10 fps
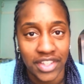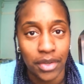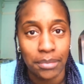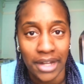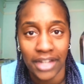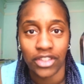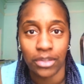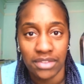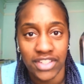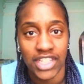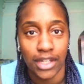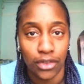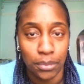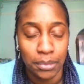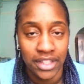I know I'm behind on my
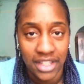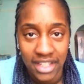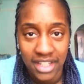videos, but